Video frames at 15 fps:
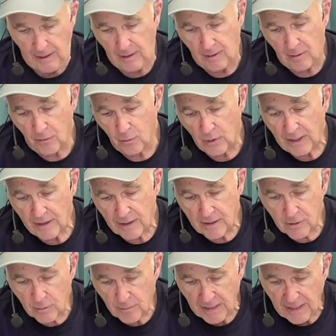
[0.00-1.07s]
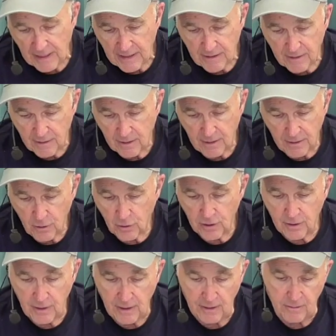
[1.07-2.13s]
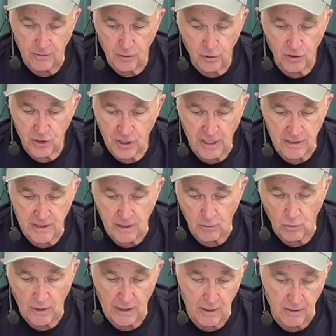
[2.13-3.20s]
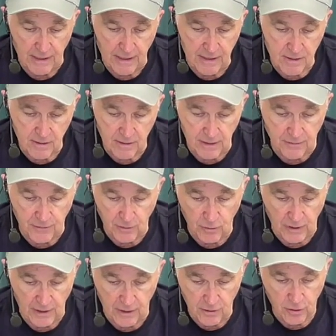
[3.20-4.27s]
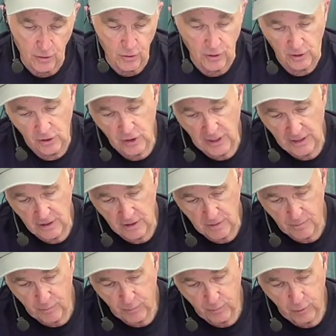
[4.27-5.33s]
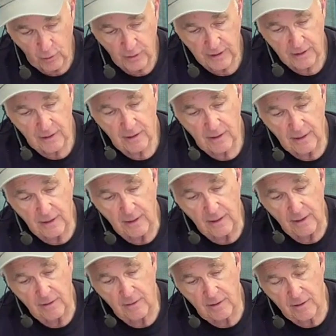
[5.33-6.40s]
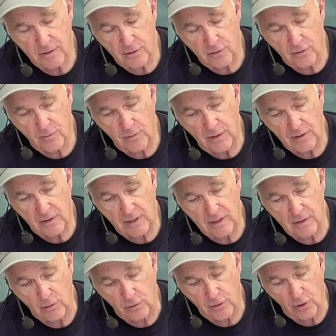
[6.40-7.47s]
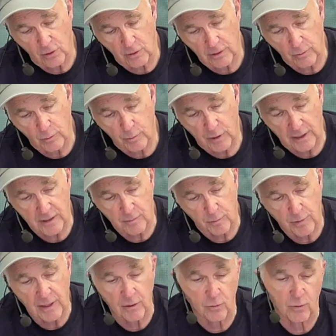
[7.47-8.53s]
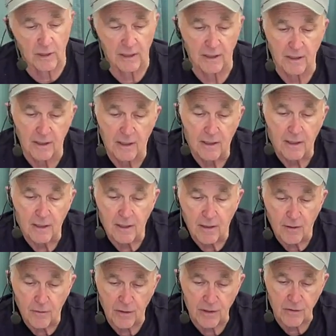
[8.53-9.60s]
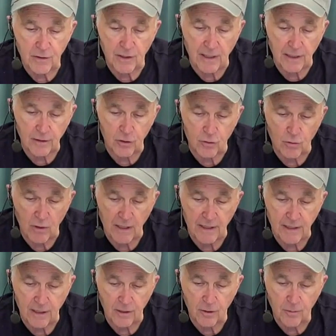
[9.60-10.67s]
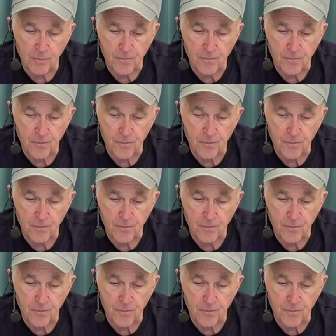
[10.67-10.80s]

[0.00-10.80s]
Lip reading: the way these are made, you can change that wire easily if you need to. You can change this point, and these are totally replaceable. By the way, these connectors right here,